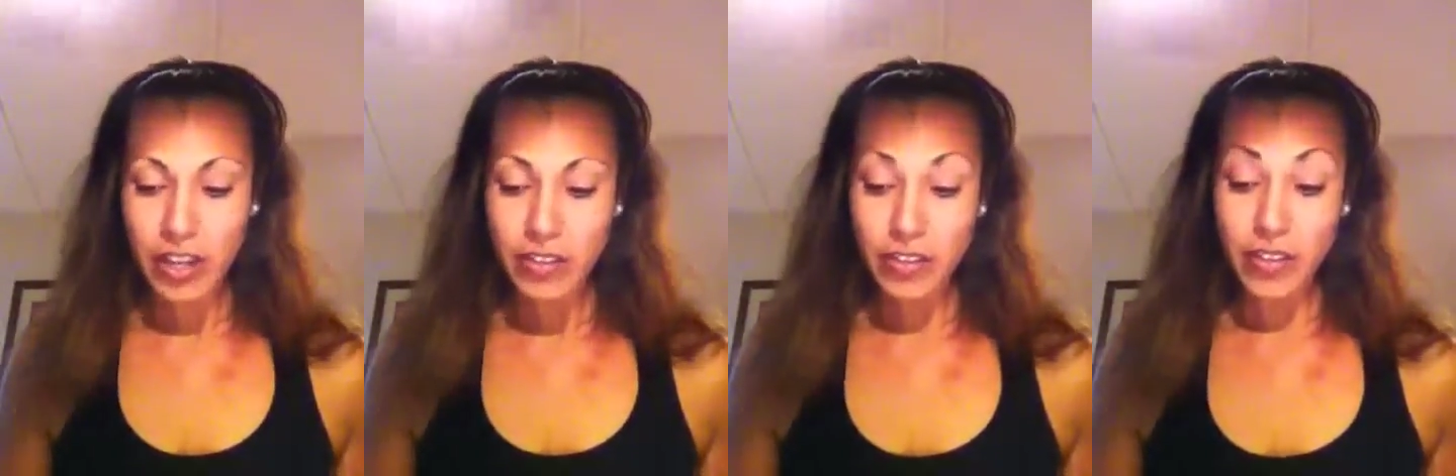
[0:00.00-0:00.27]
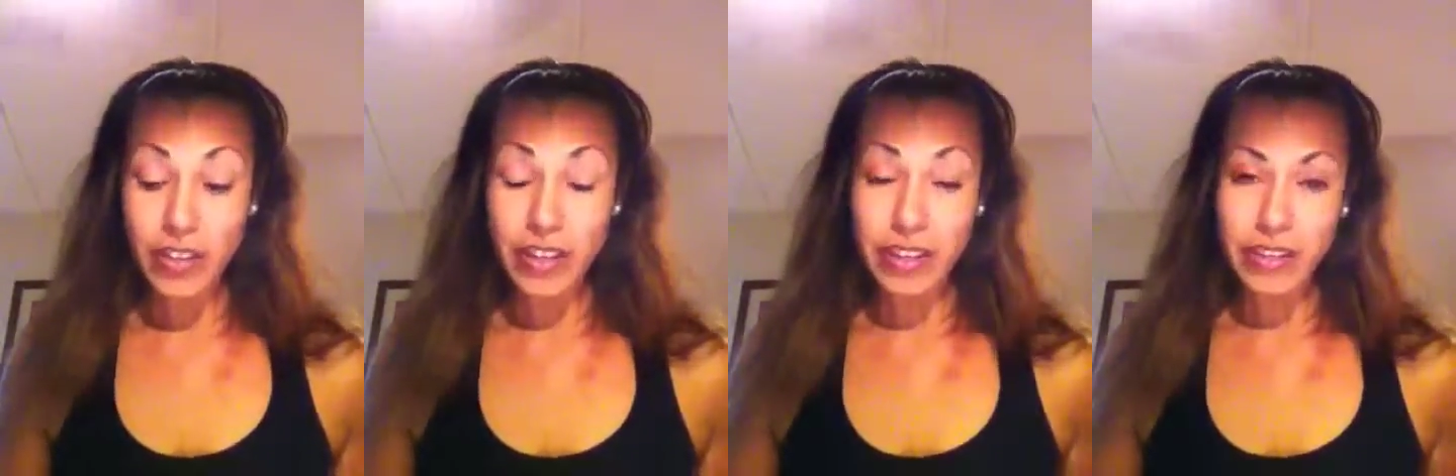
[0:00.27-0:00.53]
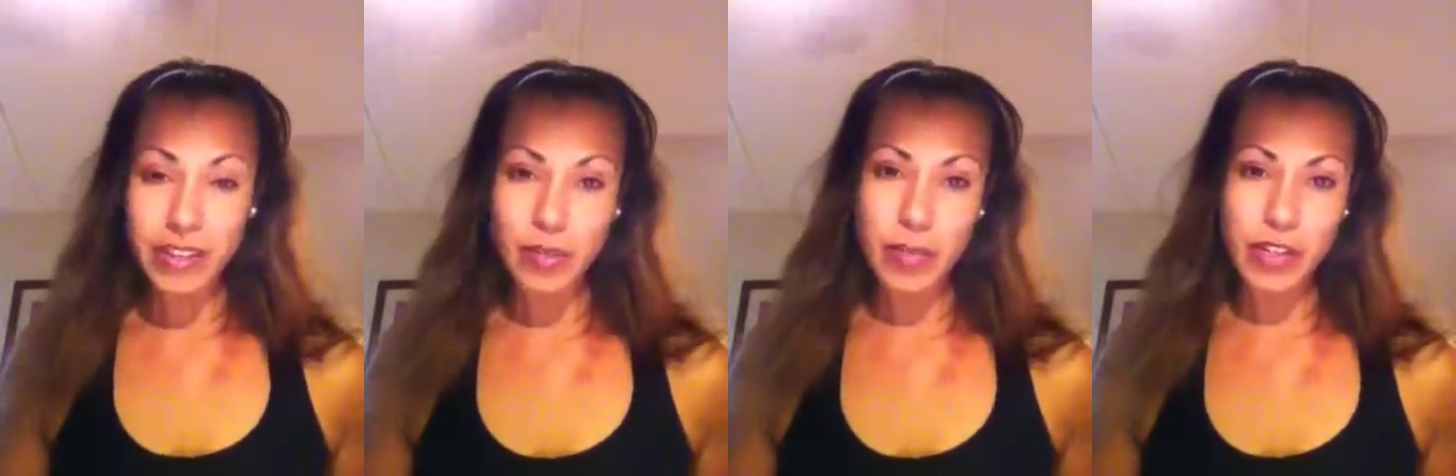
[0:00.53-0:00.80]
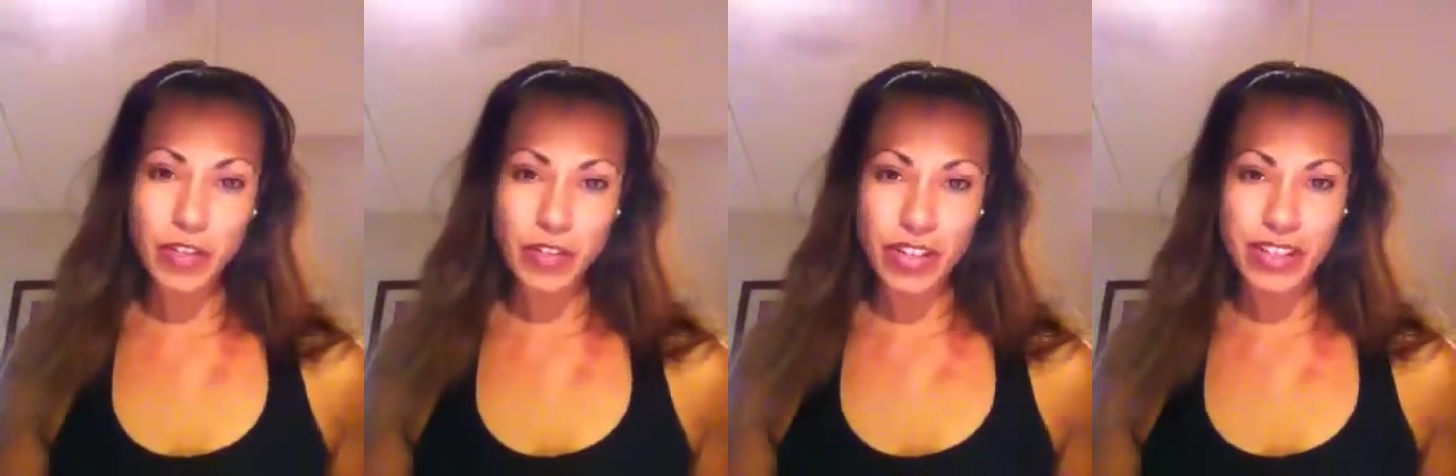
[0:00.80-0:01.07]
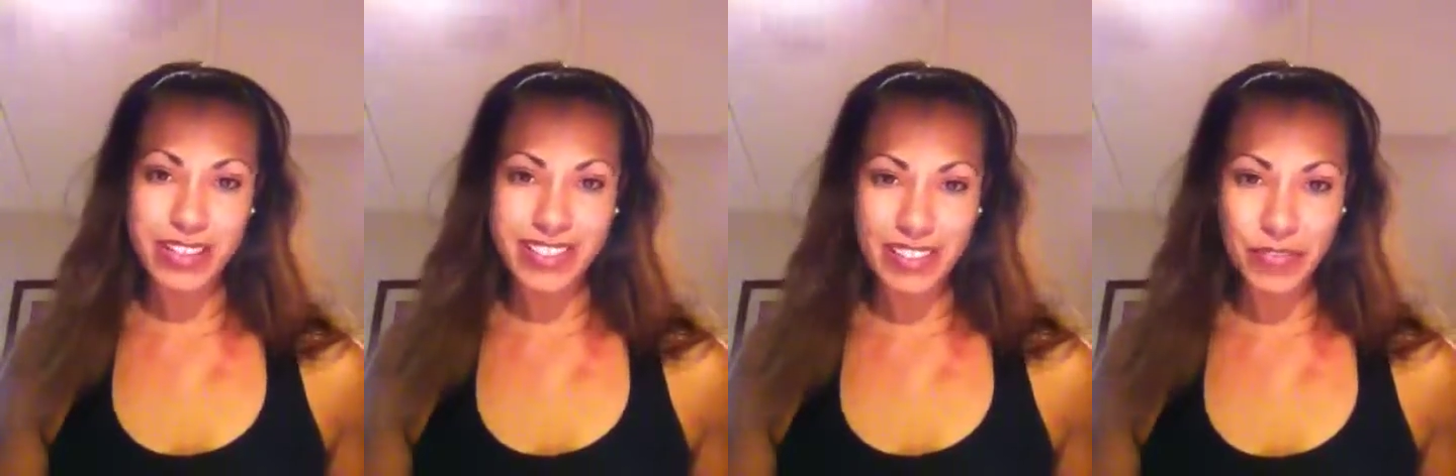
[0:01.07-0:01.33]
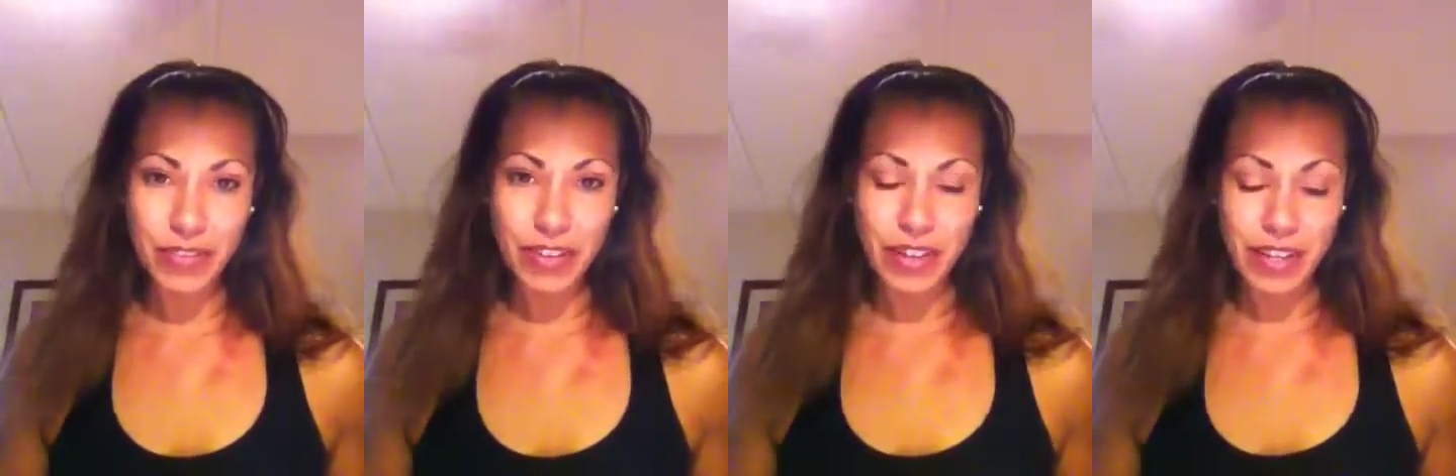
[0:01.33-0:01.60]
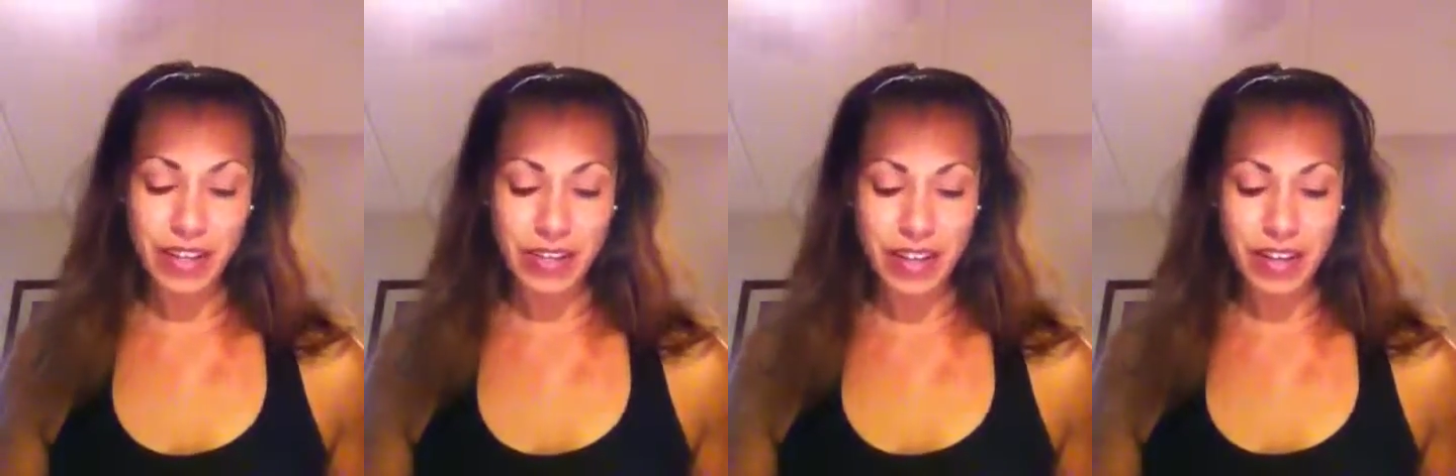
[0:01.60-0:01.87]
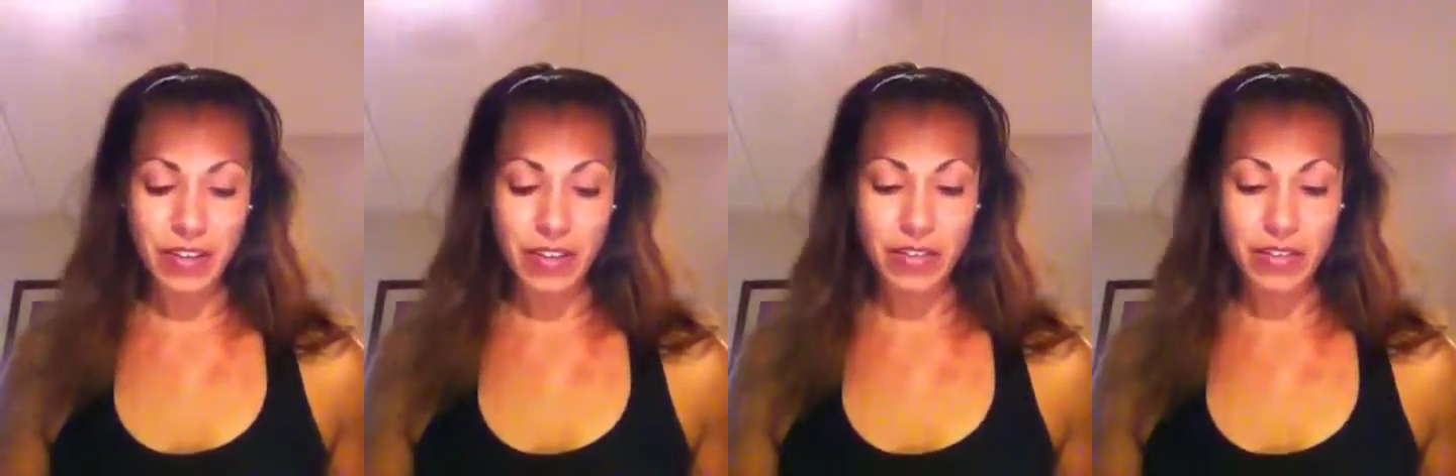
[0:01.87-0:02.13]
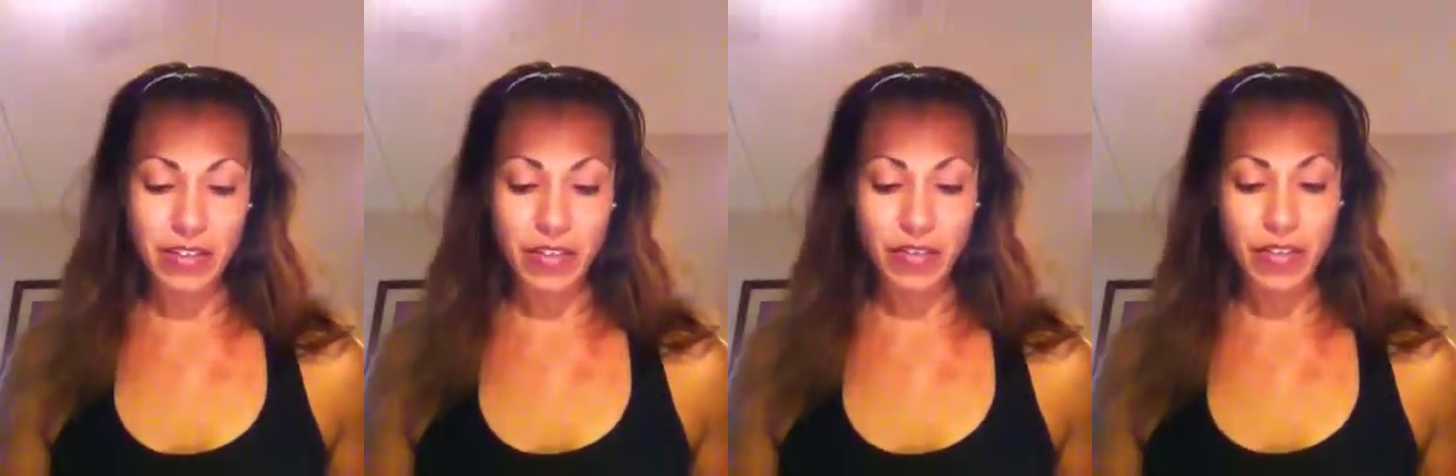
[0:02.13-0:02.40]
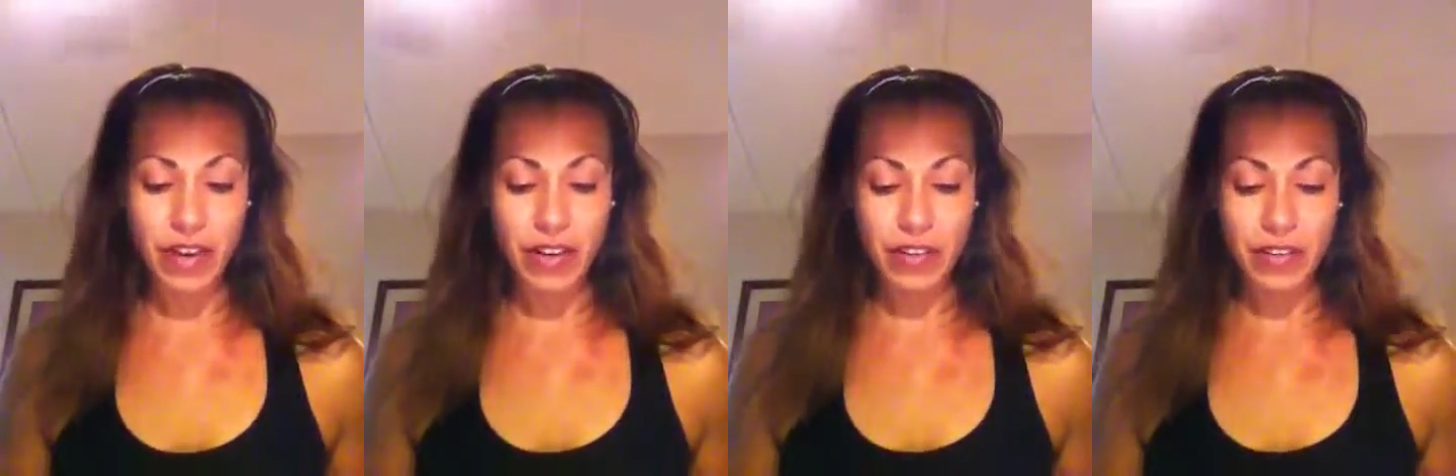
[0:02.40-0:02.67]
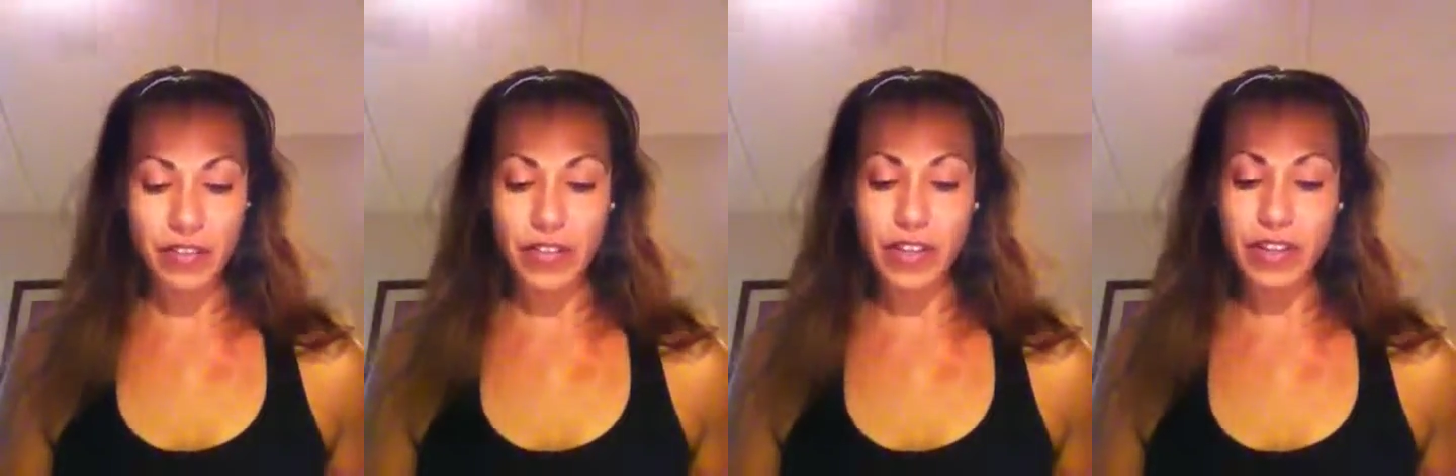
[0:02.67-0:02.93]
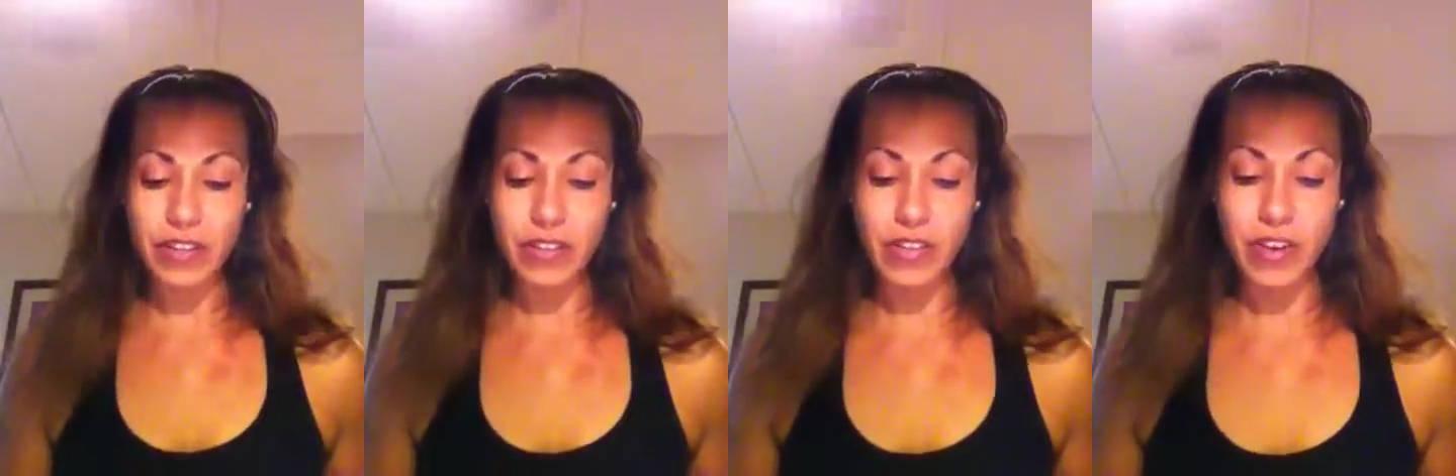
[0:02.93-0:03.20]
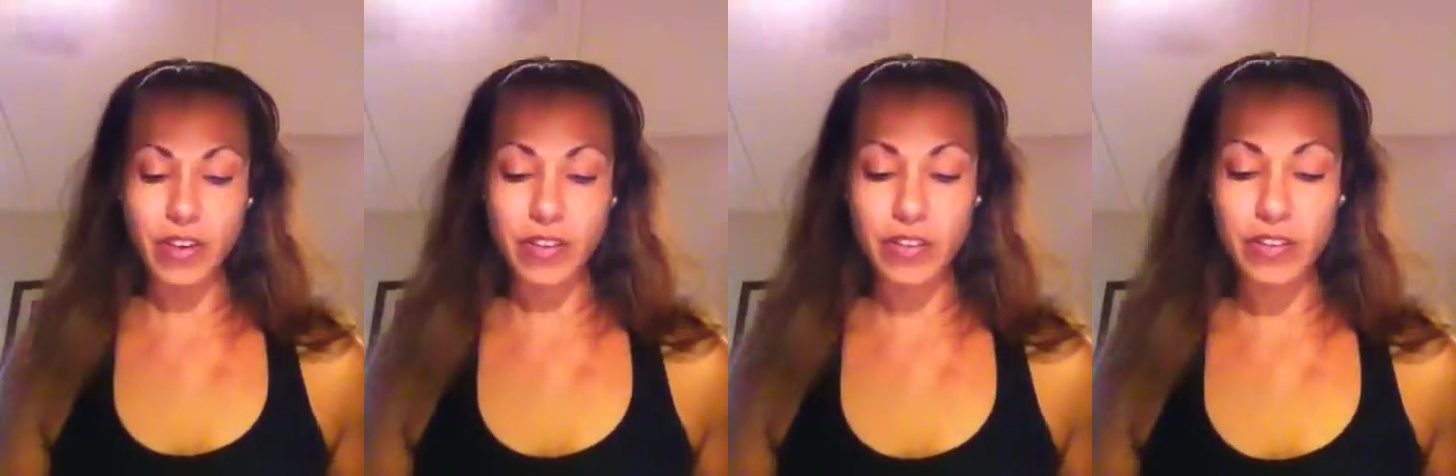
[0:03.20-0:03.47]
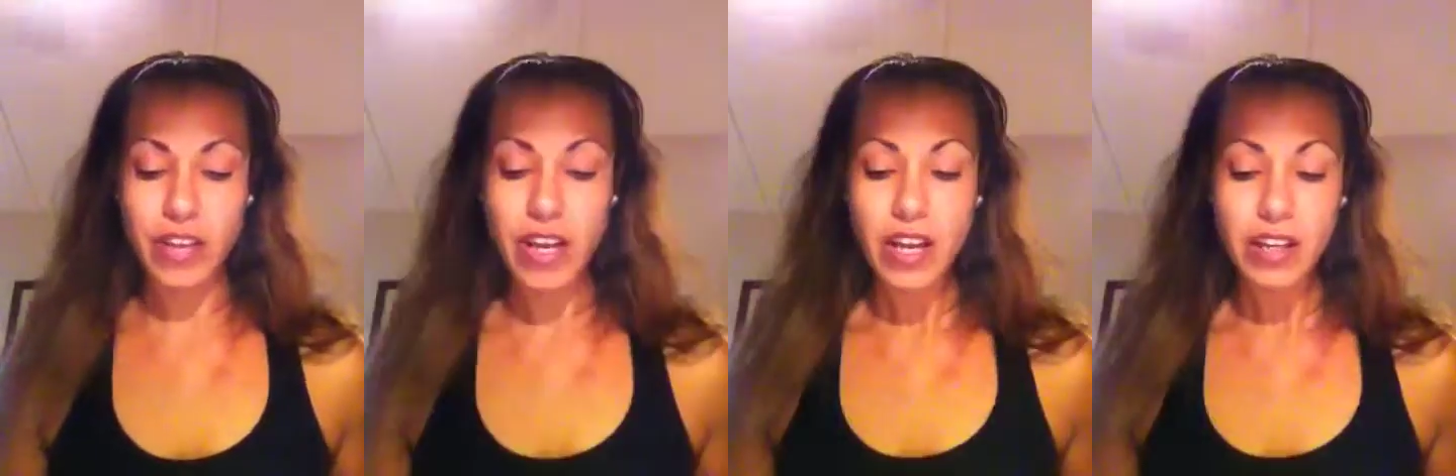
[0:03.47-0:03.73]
So they need to be treated differently as adults as far as fitness goes.